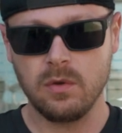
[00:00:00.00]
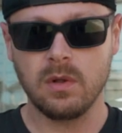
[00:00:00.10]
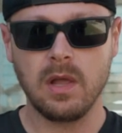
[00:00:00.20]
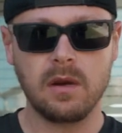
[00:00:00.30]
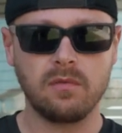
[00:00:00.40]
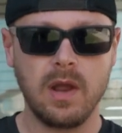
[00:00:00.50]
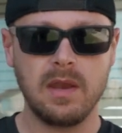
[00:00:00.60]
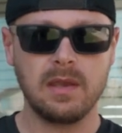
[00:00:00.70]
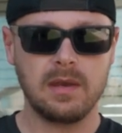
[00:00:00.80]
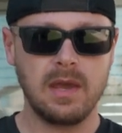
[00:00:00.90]
do a lot of
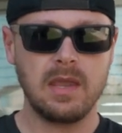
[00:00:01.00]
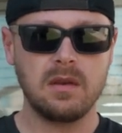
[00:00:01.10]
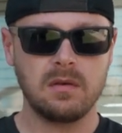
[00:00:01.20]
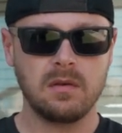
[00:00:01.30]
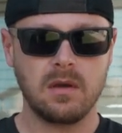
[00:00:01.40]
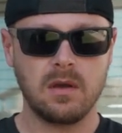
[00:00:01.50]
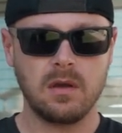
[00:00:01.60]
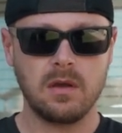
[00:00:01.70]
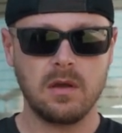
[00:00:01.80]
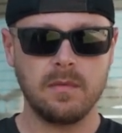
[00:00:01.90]
riding at night,
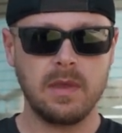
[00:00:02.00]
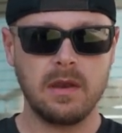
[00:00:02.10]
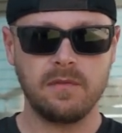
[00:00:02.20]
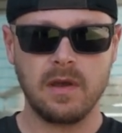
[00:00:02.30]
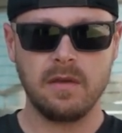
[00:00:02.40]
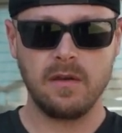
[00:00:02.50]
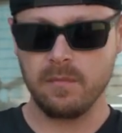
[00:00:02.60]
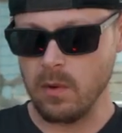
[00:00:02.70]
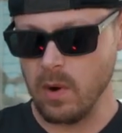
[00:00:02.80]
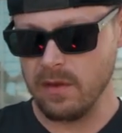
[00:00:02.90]
and if I have
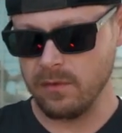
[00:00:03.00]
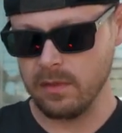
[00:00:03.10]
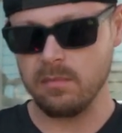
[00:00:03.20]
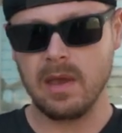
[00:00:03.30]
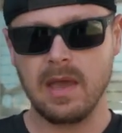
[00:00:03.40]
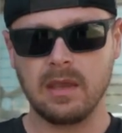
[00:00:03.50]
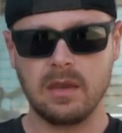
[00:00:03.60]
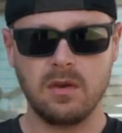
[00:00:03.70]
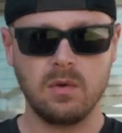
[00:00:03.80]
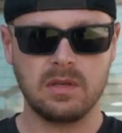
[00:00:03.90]
my wife on the back
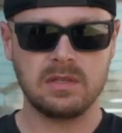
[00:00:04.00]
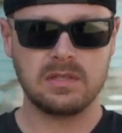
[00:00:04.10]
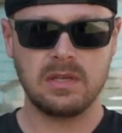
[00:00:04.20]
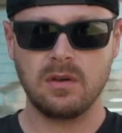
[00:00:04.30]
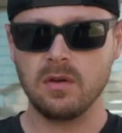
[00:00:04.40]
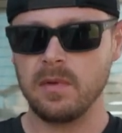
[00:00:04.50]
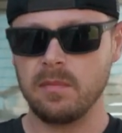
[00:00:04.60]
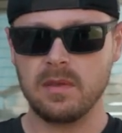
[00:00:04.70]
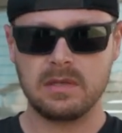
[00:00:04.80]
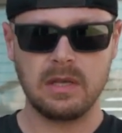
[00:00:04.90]
and no one can see here,
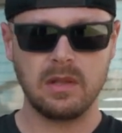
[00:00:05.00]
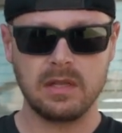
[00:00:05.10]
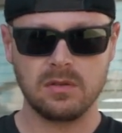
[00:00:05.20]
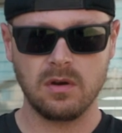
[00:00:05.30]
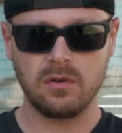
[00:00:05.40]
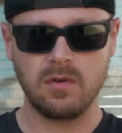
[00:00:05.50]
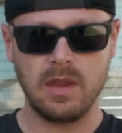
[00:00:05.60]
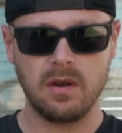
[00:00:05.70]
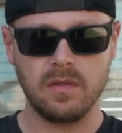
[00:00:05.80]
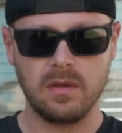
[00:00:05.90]
maybe the tail lights aren't
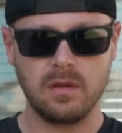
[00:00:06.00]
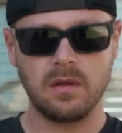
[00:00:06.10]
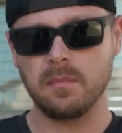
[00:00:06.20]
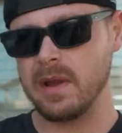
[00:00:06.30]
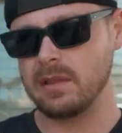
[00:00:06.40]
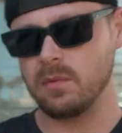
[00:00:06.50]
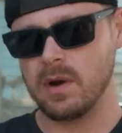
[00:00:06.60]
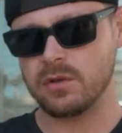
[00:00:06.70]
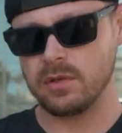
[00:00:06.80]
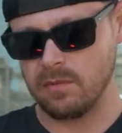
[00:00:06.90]
great on the bike that
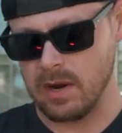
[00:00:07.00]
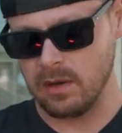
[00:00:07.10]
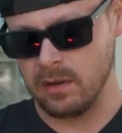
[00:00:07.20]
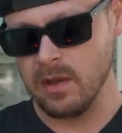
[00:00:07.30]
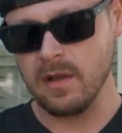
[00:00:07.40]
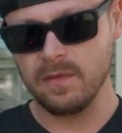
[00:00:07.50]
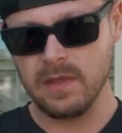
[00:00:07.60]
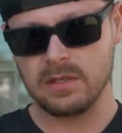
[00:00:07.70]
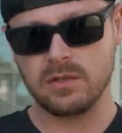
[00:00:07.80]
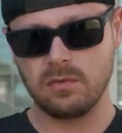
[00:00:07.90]
we're actually riding.
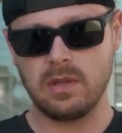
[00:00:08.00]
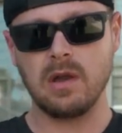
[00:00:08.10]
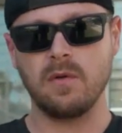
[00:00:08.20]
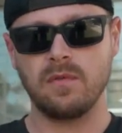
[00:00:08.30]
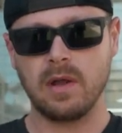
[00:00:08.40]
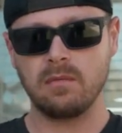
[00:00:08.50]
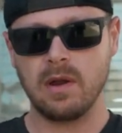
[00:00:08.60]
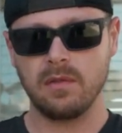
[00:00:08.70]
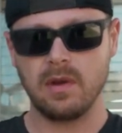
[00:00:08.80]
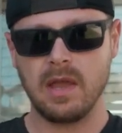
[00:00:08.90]
This is really helpful. I'd
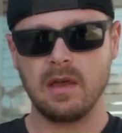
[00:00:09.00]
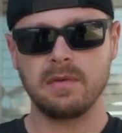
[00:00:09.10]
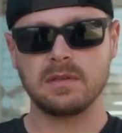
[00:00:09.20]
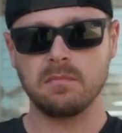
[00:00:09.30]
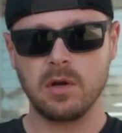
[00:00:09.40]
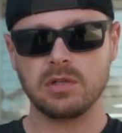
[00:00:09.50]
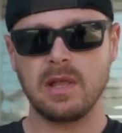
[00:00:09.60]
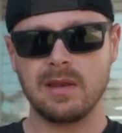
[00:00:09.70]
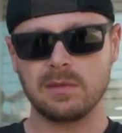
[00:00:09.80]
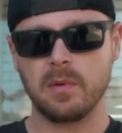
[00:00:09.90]
rather have as much
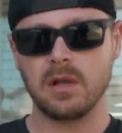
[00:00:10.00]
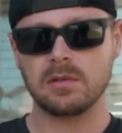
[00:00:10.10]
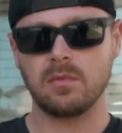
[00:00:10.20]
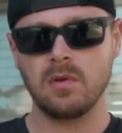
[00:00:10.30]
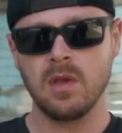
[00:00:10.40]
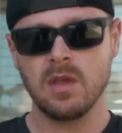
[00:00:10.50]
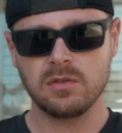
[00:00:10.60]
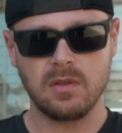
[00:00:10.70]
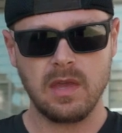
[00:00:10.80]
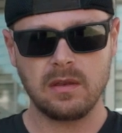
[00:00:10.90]
light as possible
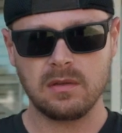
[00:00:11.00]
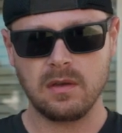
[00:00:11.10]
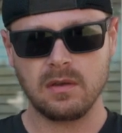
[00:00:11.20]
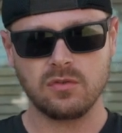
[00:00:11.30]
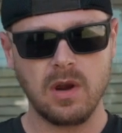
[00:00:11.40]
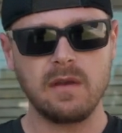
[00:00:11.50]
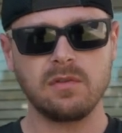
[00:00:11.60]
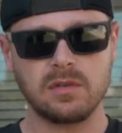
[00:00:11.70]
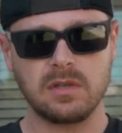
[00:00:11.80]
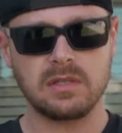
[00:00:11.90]
so that
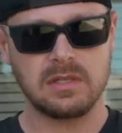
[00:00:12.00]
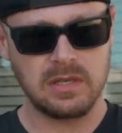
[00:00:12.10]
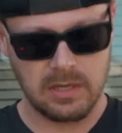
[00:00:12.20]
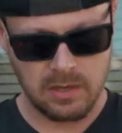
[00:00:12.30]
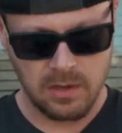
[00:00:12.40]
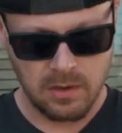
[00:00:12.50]
drivers can see